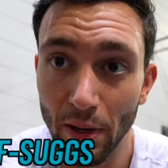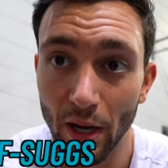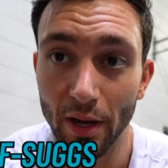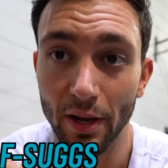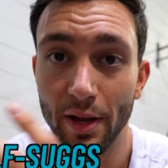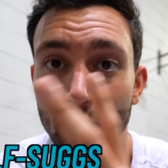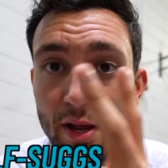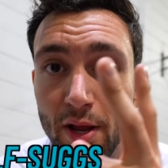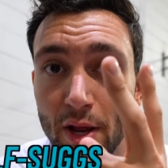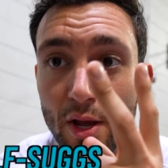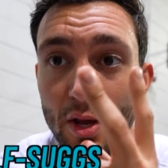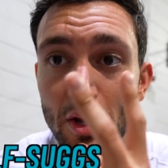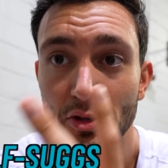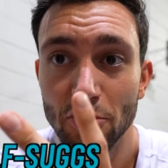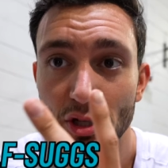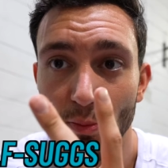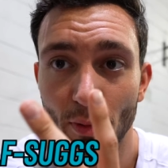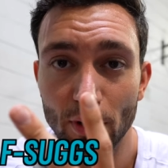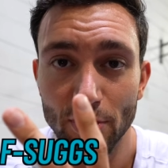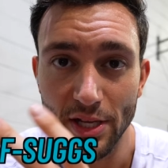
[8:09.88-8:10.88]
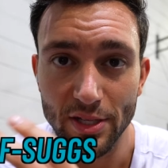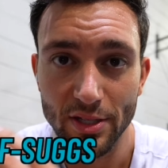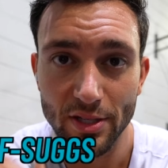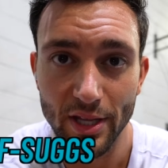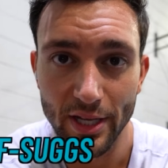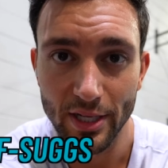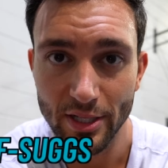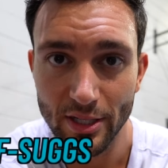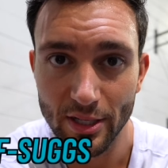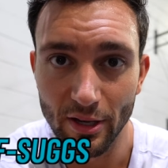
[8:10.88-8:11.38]
But two more sets of
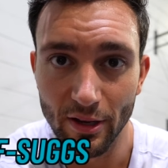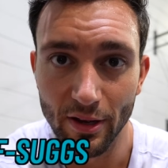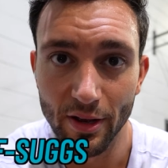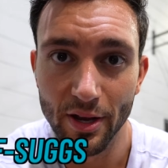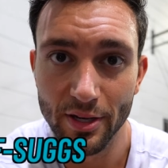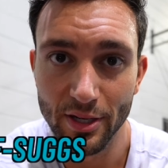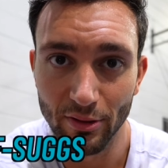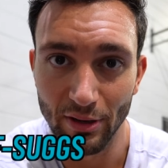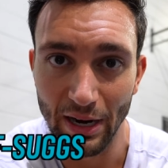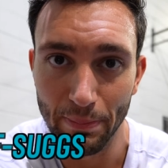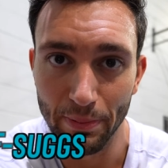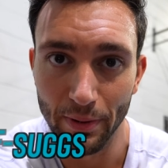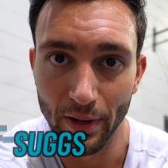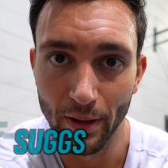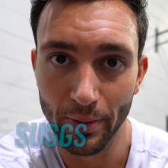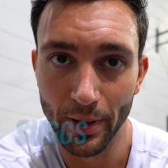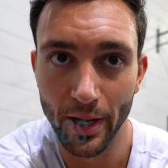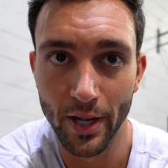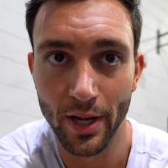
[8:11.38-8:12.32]
this to wrap up.